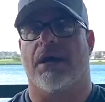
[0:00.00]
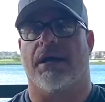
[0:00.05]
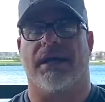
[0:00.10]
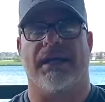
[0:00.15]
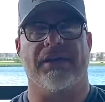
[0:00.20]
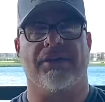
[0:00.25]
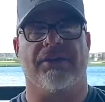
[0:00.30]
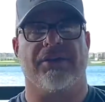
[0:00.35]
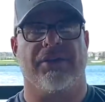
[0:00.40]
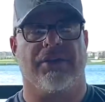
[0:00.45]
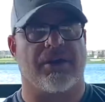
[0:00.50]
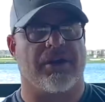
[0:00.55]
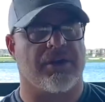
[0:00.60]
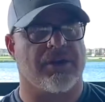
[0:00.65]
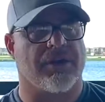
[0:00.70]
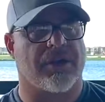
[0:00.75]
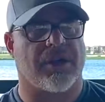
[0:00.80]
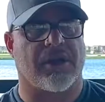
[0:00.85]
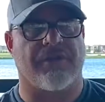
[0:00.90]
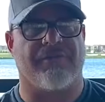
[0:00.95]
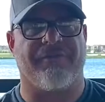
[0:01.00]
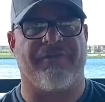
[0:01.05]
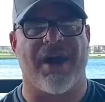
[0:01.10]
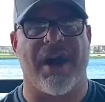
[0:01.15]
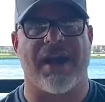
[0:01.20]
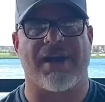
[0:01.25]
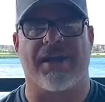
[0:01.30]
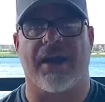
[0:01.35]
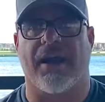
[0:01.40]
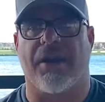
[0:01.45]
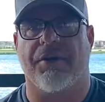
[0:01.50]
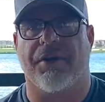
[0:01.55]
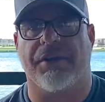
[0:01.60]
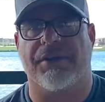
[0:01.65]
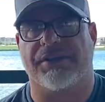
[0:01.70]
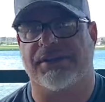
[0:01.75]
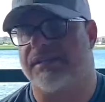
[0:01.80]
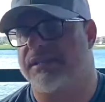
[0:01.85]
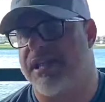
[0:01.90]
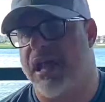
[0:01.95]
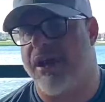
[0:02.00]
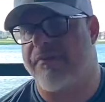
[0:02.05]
In confined areas is not